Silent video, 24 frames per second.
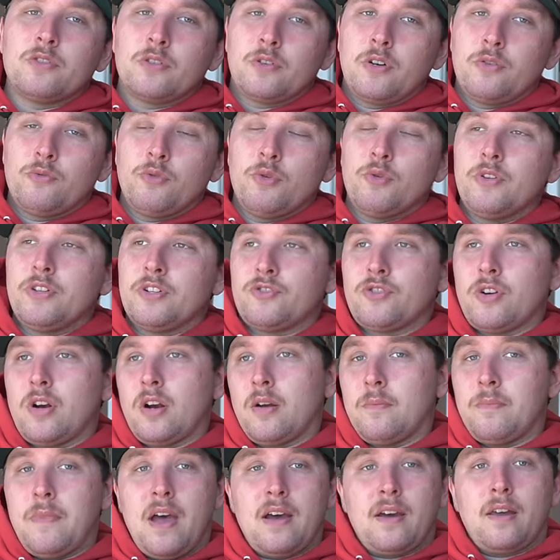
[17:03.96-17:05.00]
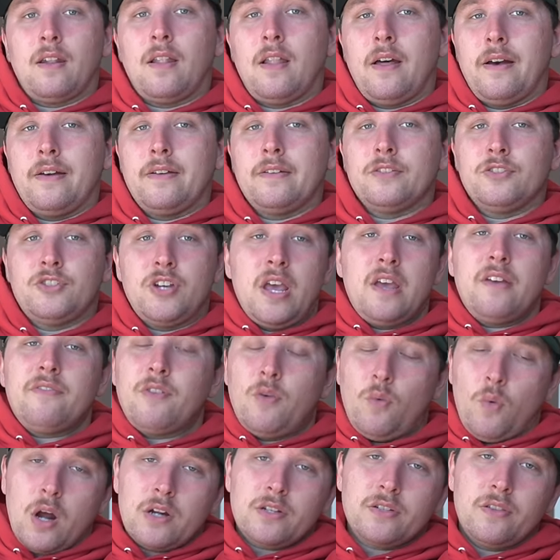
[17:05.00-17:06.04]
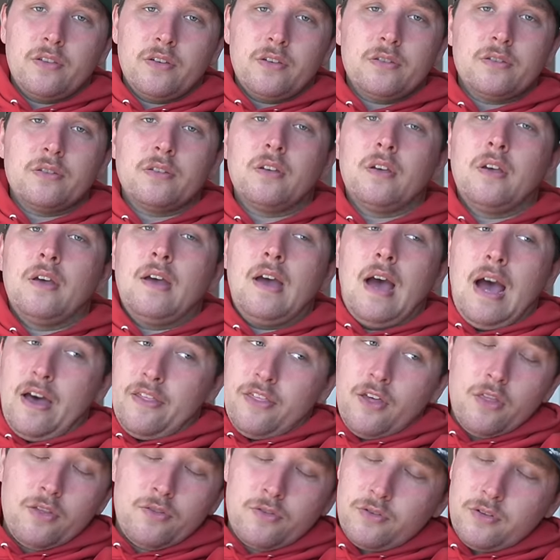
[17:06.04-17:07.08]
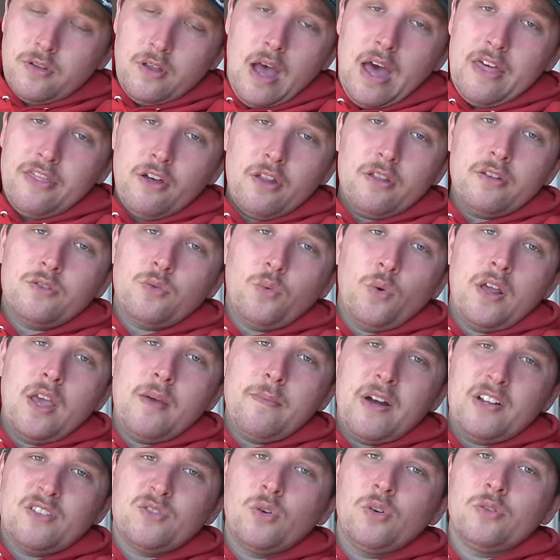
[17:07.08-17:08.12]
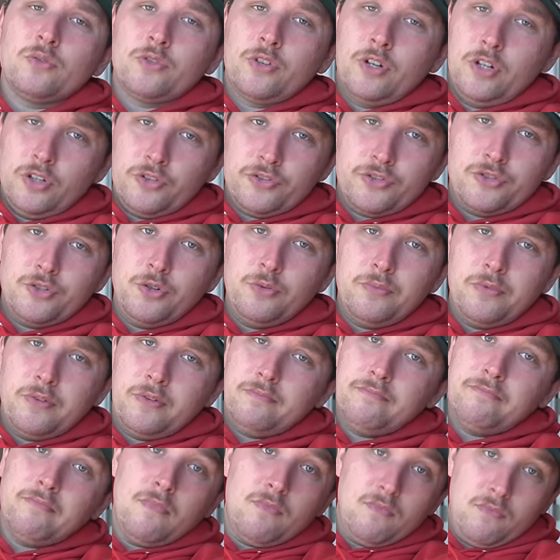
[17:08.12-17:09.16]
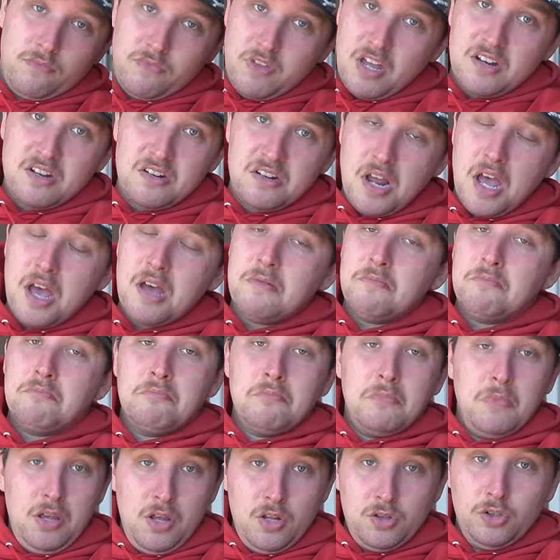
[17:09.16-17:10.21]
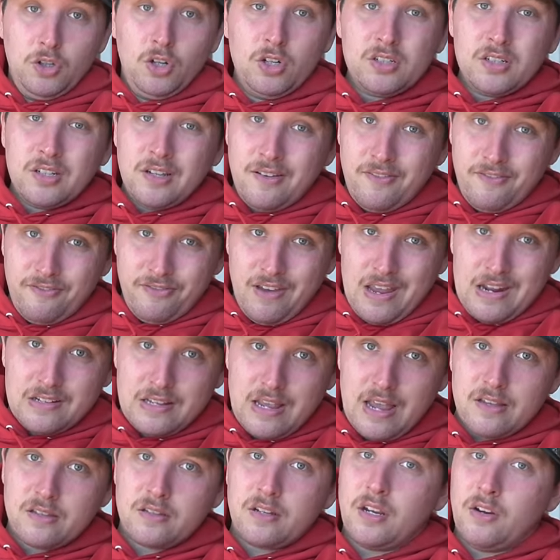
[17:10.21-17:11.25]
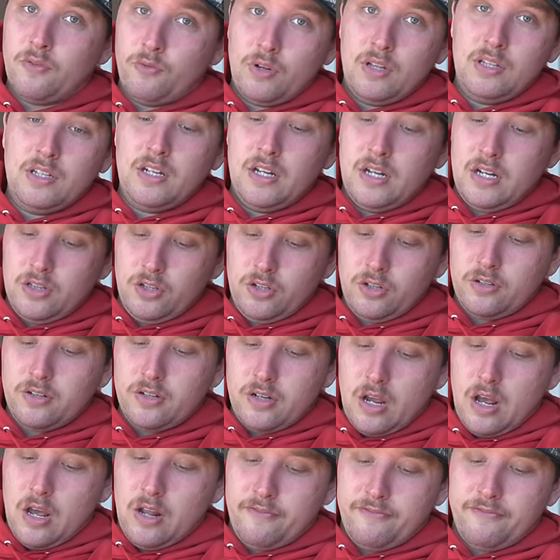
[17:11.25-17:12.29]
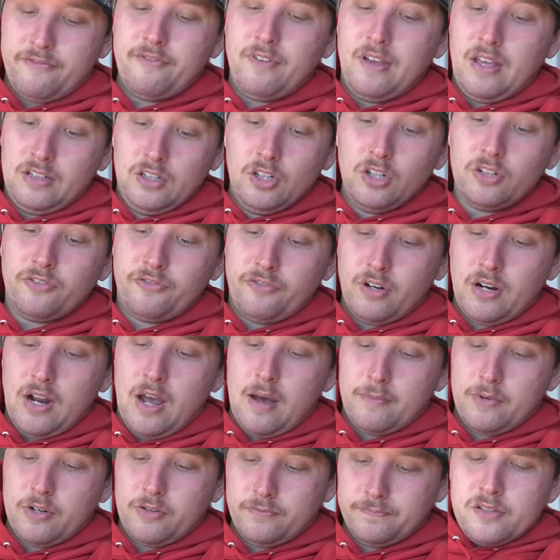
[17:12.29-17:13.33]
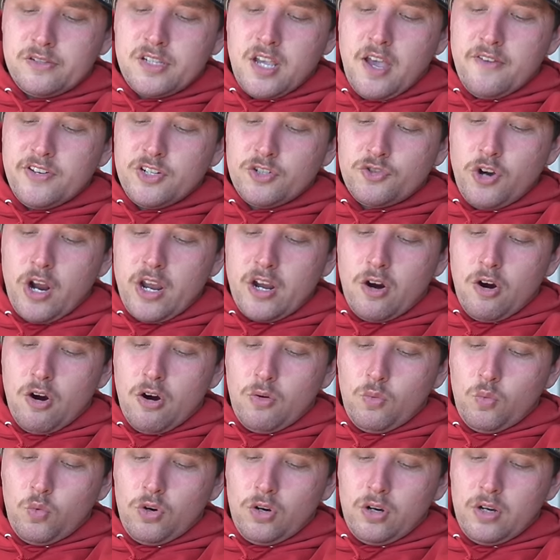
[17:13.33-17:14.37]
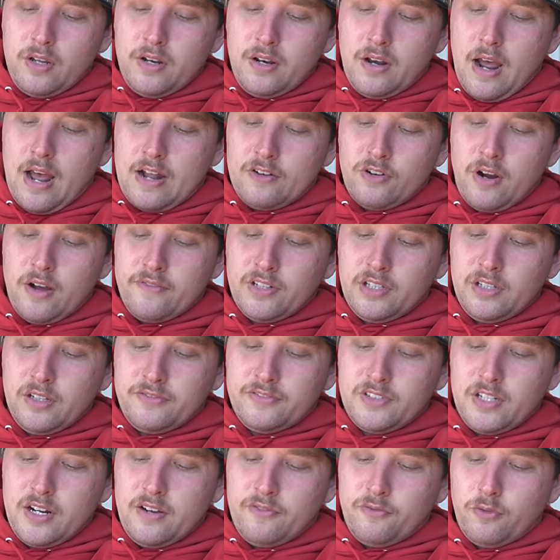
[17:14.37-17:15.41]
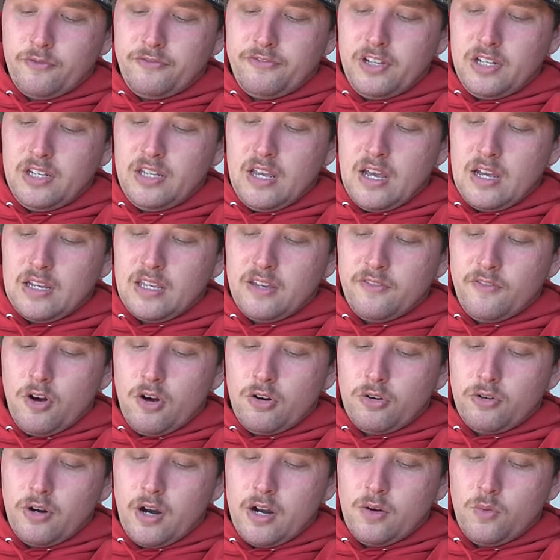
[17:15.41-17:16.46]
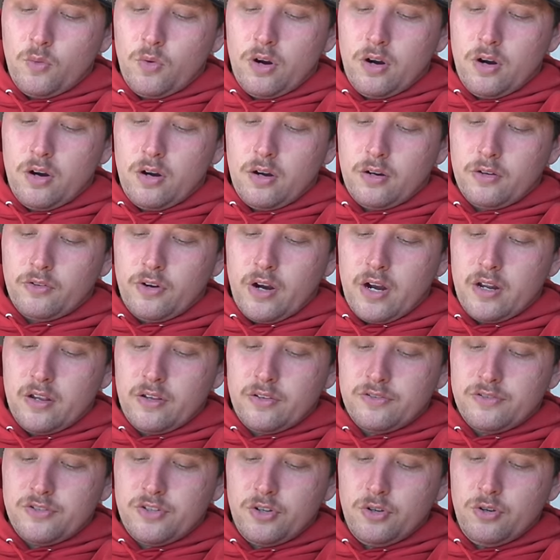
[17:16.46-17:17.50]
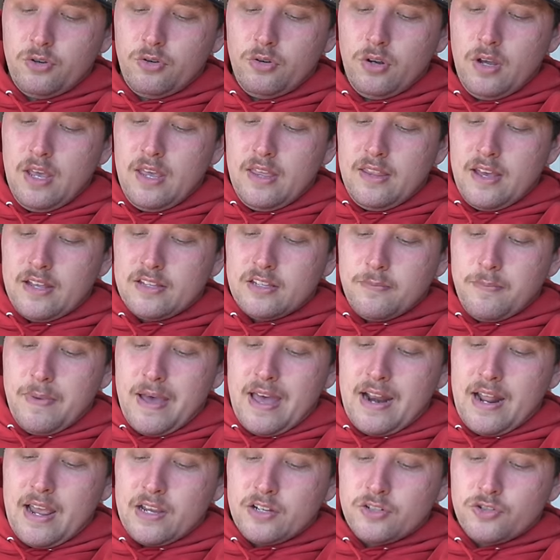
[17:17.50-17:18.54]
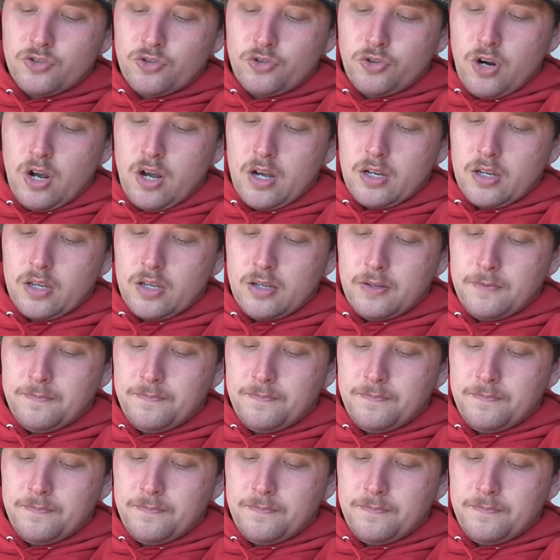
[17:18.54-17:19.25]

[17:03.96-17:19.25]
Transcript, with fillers: were going to ruin the truck. I'm not going to lie, Jay, if you're watching this, I thought I thought the 28 by 12s were going to look stupid. They did not. It looked fantastic. It really did. It looked uh, it looked phenomenal. Seven Dracar one. I drive a lifted F150. I give all credit where credit is due. That's a badass truck.